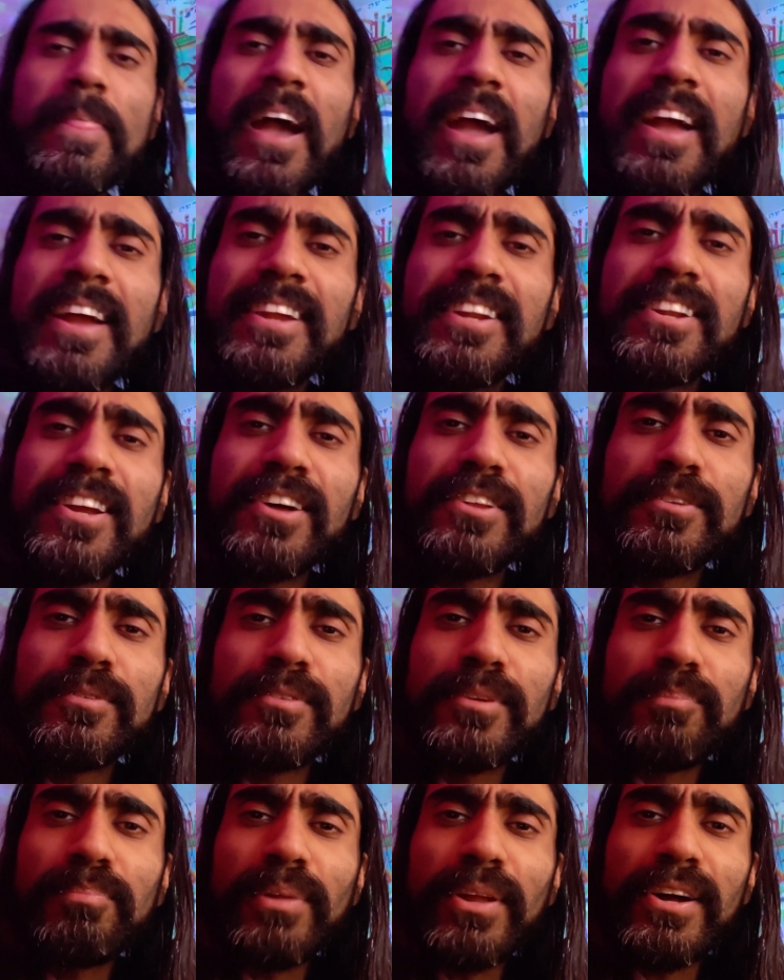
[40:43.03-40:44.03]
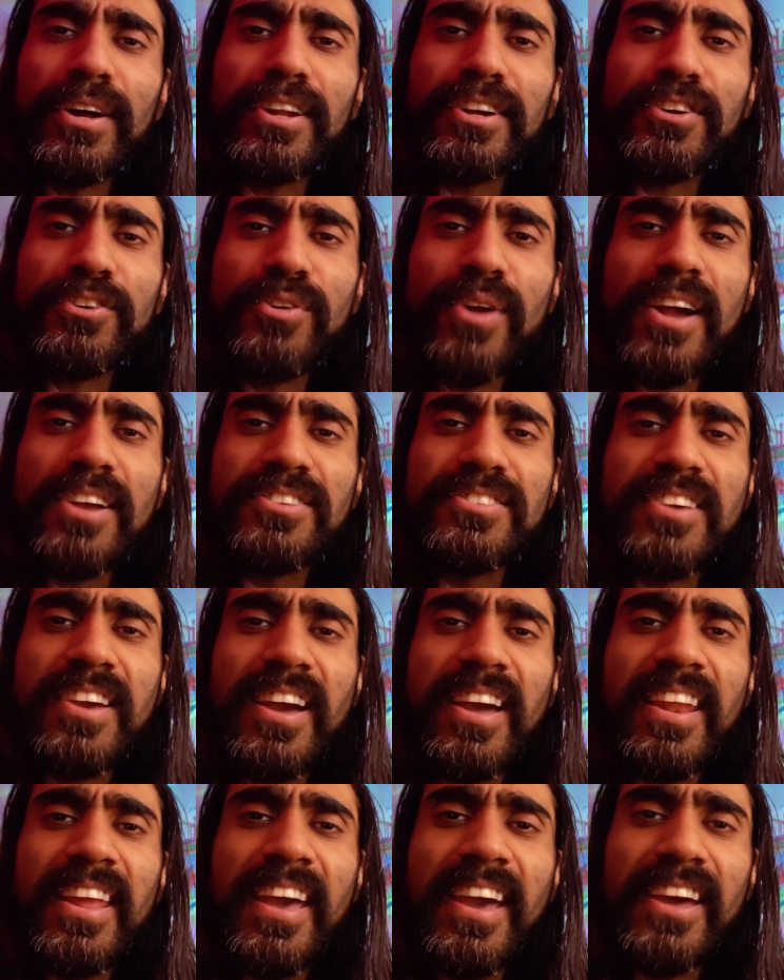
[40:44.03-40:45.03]
Ain't nothing the blood of Christ
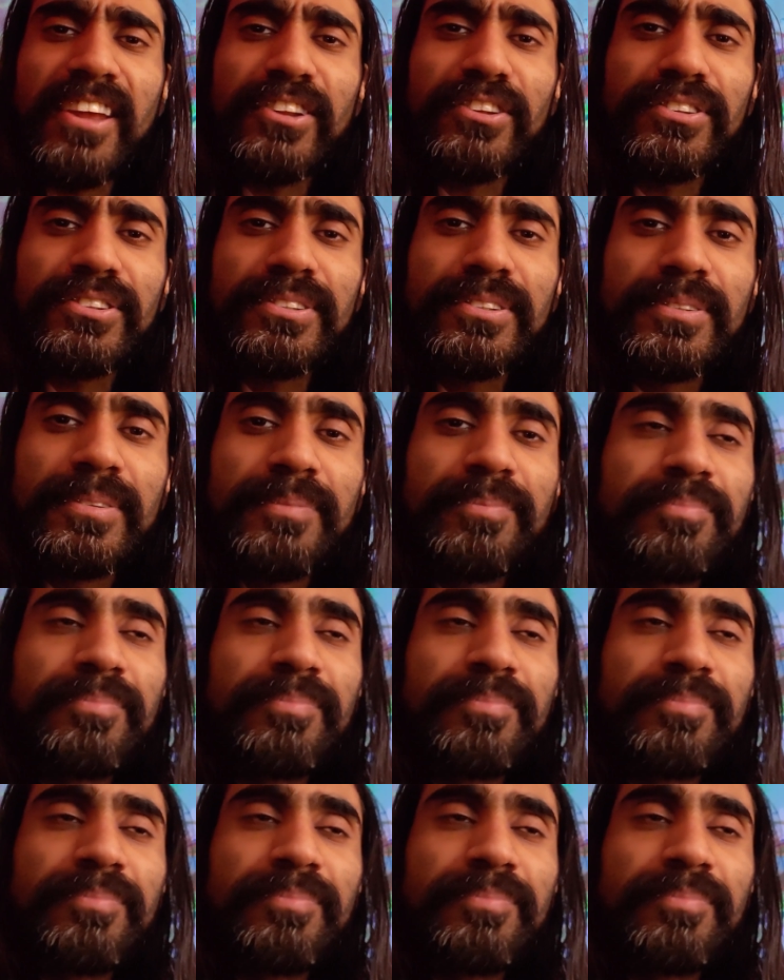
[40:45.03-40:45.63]
can't handle.